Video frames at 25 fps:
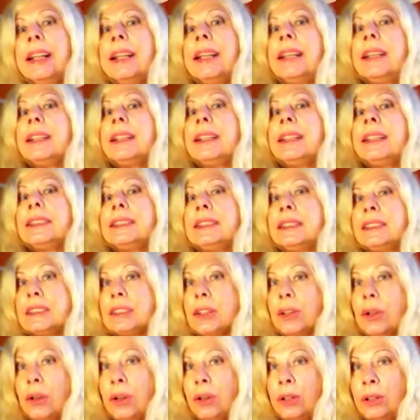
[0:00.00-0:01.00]
This
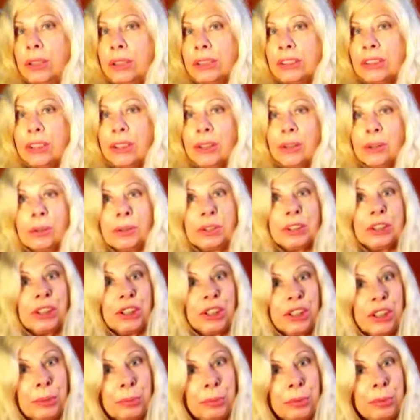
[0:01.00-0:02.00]
is also
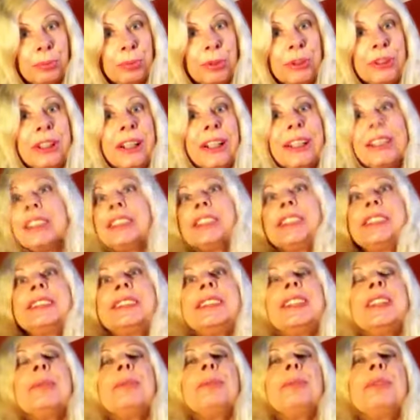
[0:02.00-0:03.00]
sleep protection
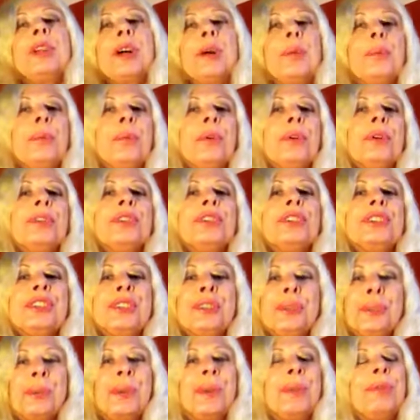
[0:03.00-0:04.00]
tip number
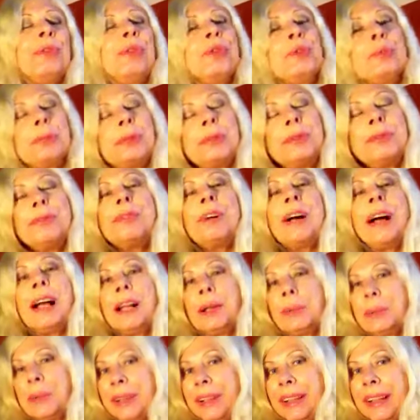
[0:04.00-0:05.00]
two if you've been
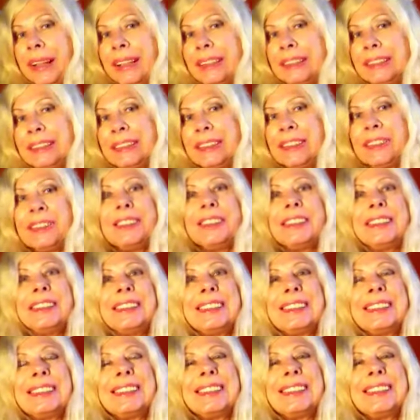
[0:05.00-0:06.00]
following that
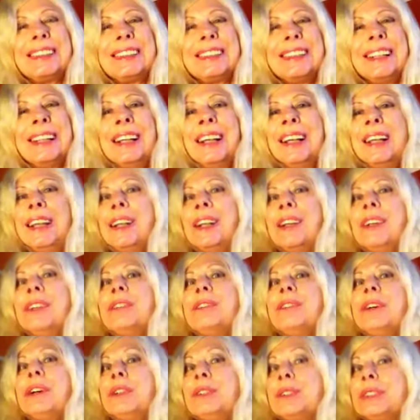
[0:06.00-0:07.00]
series.
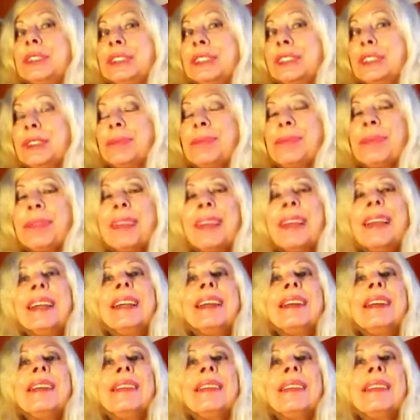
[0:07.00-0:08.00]
Folks,
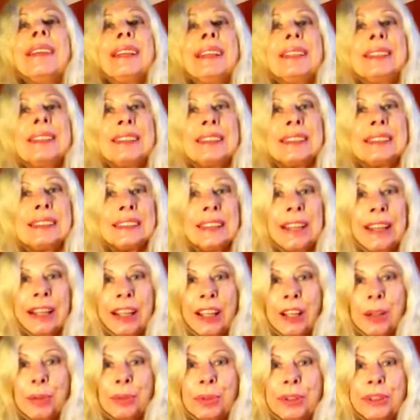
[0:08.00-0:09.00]
this
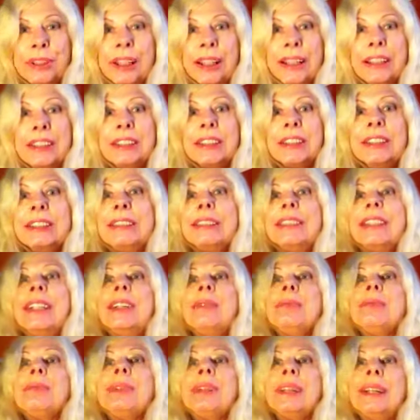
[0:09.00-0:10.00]
psychic protection
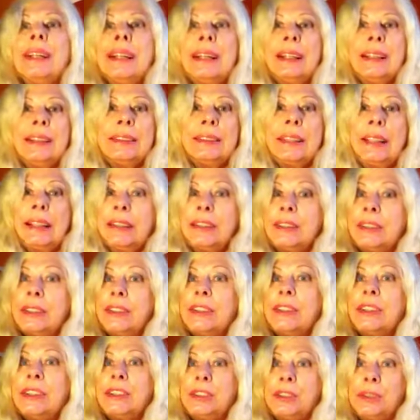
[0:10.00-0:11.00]
tip
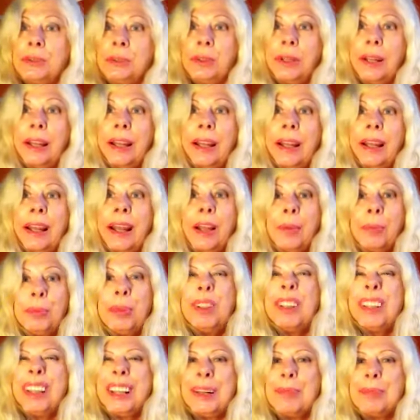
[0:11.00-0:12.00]
intended to help
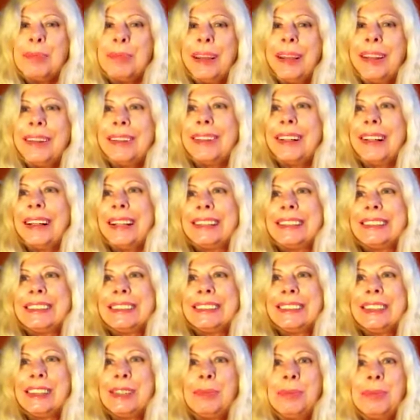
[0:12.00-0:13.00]
you get a better night's
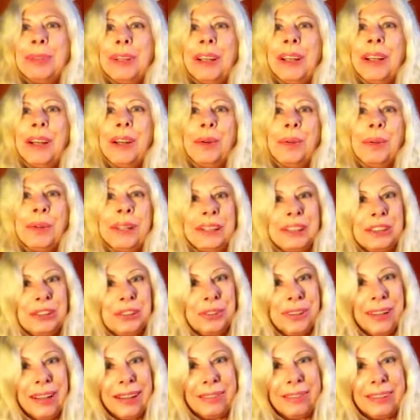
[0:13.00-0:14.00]
sleep when
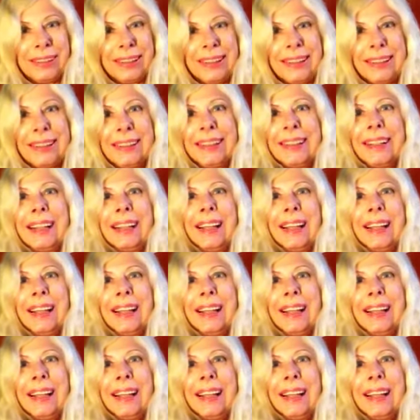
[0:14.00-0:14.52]
traveling